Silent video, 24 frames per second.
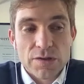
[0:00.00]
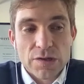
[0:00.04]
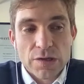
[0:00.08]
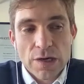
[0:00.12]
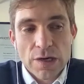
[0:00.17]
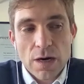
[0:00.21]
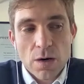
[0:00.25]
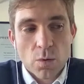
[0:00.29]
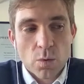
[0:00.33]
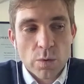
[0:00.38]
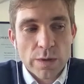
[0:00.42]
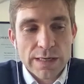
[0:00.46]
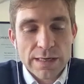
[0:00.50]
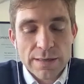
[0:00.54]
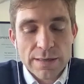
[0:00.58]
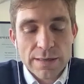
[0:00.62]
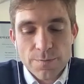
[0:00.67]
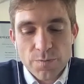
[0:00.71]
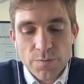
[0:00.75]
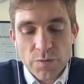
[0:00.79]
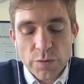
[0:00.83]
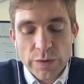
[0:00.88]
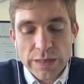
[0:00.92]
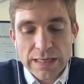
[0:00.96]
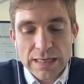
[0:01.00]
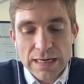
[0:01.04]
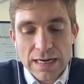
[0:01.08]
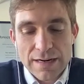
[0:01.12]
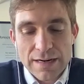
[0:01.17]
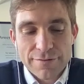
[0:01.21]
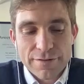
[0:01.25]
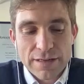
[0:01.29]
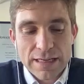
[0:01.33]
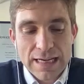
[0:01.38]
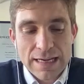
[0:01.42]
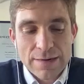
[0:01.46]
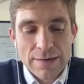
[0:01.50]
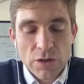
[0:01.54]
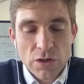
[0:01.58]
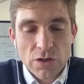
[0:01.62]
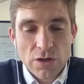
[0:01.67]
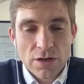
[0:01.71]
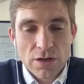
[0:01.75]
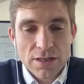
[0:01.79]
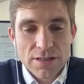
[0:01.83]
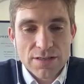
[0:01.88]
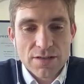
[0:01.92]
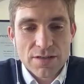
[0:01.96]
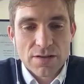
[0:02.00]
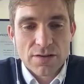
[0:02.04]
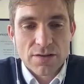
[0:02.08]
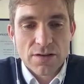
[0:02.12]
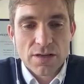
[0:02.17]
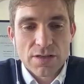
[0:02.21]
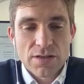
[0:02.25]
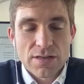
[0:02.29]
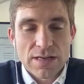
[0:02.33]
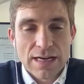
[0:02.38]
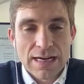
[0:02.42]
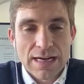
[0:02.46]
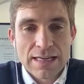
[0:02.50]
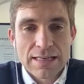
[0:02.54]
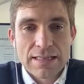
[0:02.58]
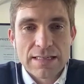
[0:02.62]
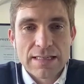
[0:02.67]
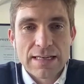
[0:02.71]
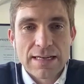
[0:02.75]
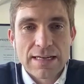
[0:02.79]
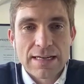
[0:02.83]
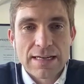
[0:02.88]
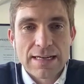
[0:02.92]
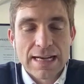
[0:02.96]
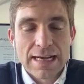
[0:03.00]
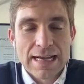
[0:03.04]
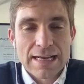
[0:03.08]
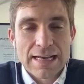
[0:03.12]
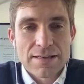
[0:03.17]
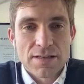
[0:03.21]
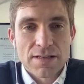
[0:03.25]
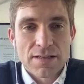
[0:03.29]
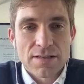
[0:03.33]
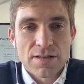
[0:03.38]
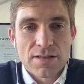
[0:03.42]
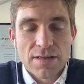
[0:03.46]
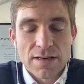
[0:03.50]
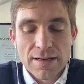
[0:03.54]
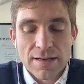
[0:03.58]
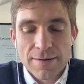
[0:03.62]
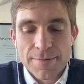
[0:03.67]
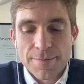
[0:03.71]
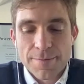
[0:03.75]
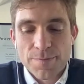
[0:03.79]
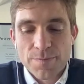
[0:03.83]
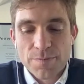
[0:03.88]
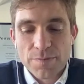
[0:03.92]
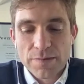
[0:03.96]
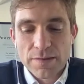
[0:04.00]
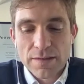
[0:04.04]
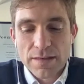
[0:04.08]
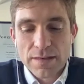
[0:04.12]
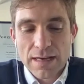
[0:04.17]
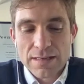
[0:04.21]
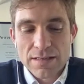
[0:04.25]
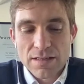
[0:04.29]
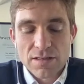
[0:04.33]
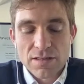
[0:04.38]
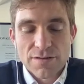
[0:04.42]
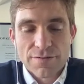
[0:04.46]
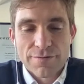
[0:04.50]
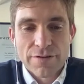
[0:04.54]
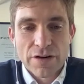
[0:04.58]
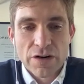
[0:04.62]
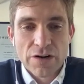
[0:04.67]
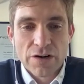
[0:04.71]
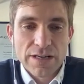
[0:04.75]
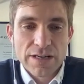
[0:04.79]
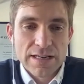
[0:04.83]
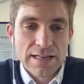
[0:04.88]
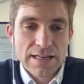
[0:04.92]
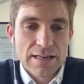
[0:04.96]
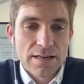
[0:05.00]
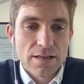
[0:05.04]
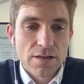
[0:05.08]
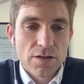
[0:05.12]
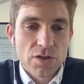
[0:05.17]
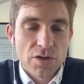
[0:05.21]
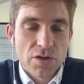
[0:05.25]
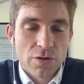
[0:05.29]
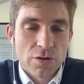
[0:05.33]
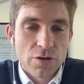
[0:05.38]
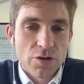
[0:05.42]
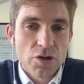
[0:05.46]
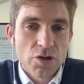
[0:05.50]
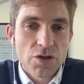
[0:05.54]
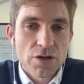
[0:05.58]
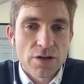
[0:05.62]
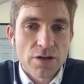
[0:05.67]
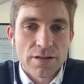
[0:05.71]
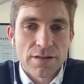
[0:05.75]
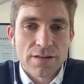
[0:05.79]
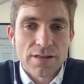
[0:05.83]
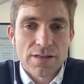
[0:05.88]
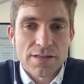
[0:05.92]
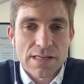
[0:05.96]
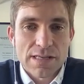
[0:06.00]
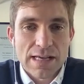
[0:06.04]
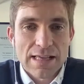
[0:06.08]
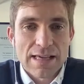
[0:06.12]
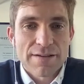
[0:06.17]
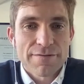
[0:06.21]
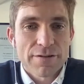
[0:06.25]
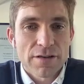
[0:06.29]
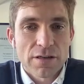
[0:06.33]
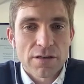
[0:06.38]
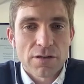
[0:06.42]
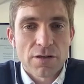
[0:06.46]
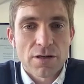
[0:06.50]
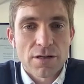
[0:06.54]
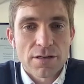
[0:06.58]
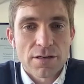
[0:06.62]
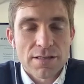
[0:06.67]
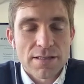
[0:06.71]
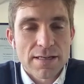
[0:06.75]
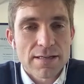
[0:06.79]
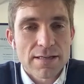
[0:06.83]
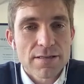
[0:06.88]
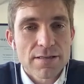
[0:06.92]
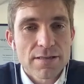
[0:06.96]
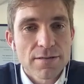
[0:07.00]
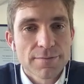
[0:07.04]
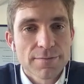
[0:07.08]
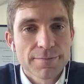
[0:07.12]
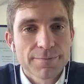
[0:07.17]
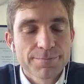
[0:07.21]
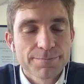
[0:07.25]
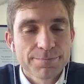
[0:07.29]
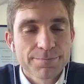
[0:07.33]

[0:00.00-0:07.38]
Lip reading: yeah, we kind of came across this idea as it's a very needed solution in the South African context.